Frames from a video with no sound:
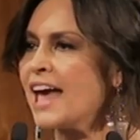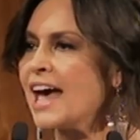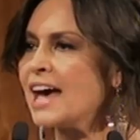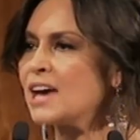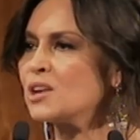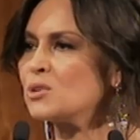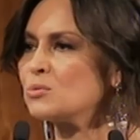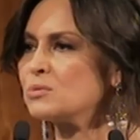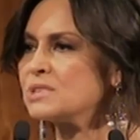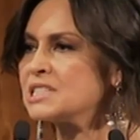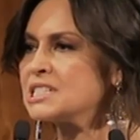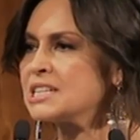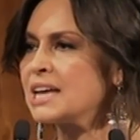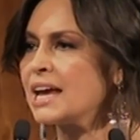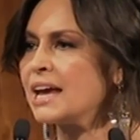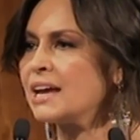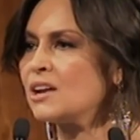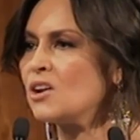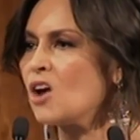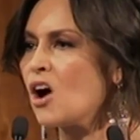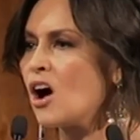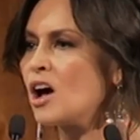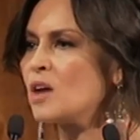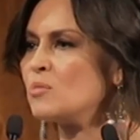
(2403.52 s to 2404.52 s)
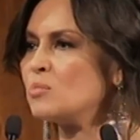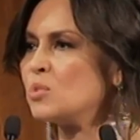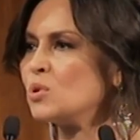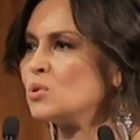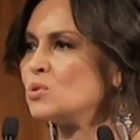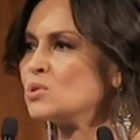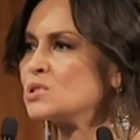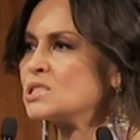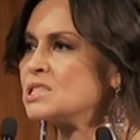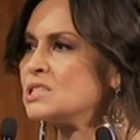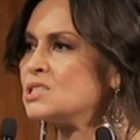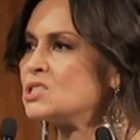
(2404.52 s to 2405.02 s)
how to retain
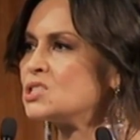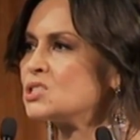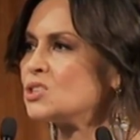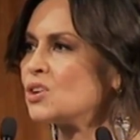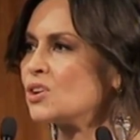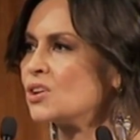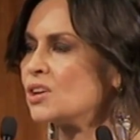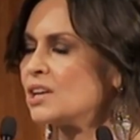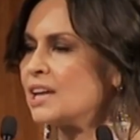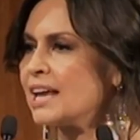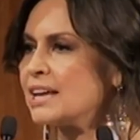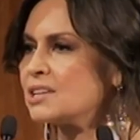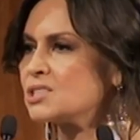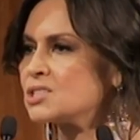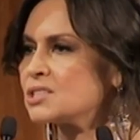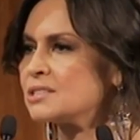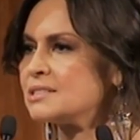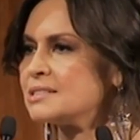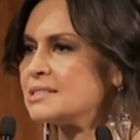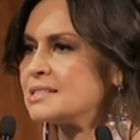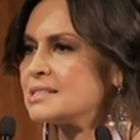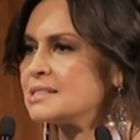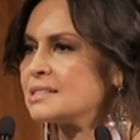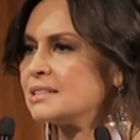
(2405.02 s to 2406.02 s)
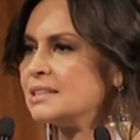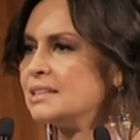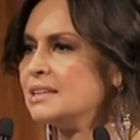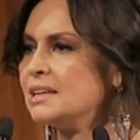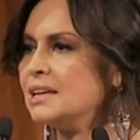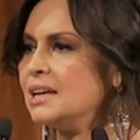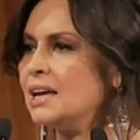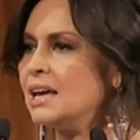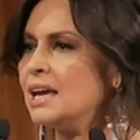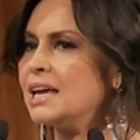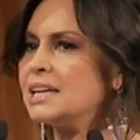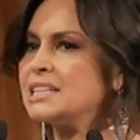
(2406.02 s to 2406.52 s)
eyeballs and circulations.
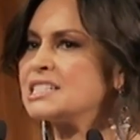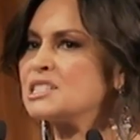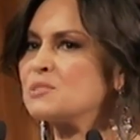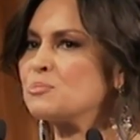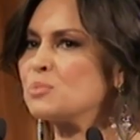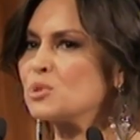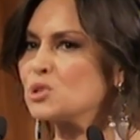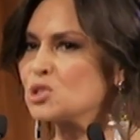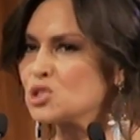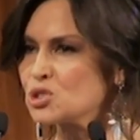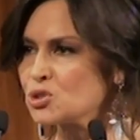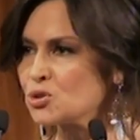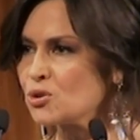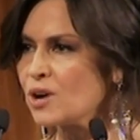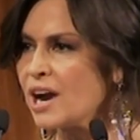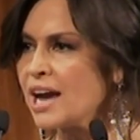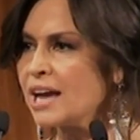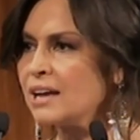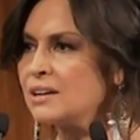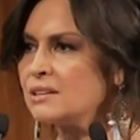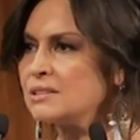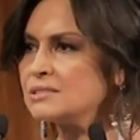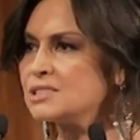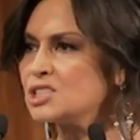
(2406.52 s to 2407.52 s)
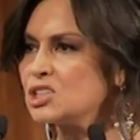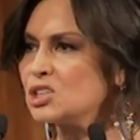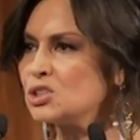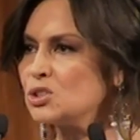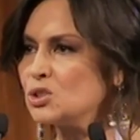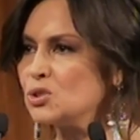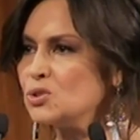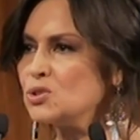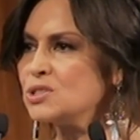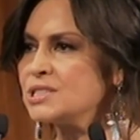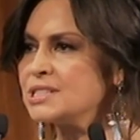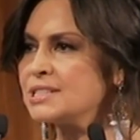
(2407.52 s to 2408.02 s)
It is a betrayal, to
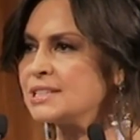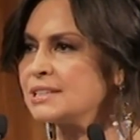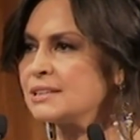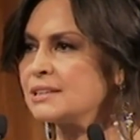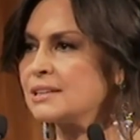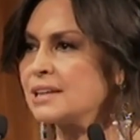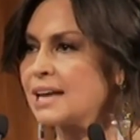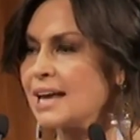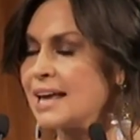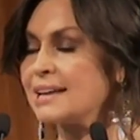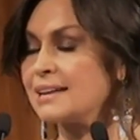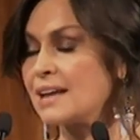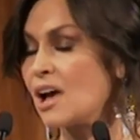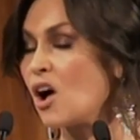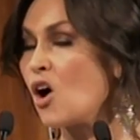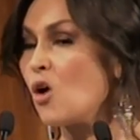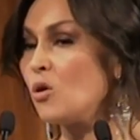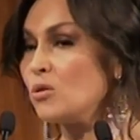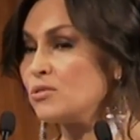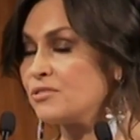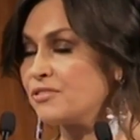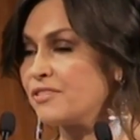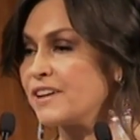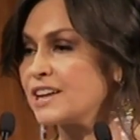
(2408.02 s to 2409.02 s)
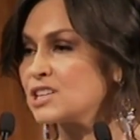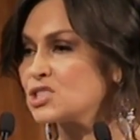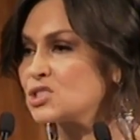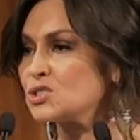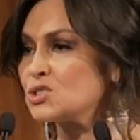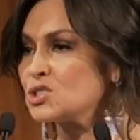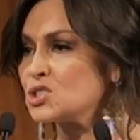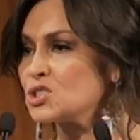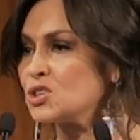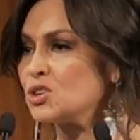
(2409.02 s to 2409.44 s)
use an old-fashioned